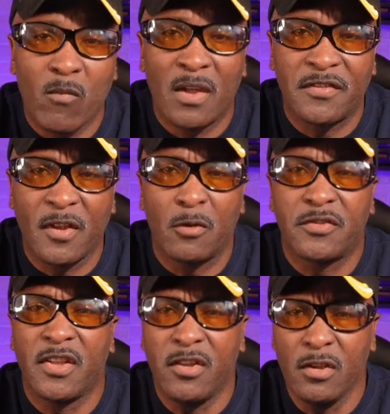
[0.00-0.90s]
So
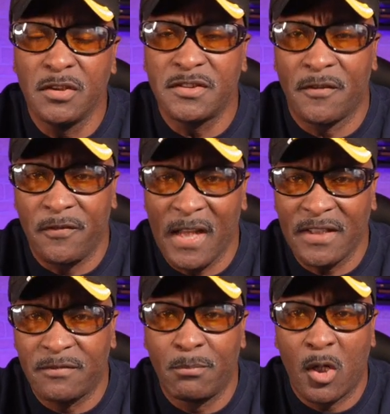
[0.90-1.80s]
to use the
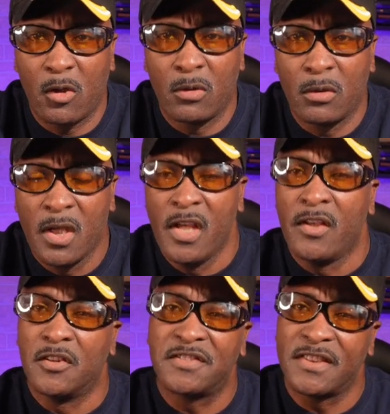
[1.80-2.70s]
Flex Mode,
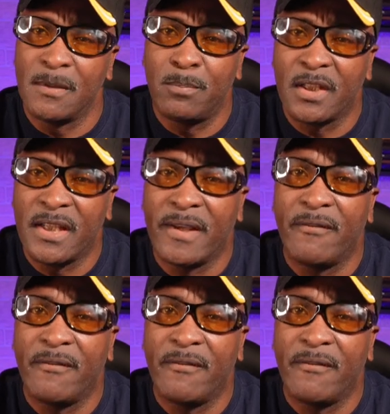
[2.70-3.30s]
you simply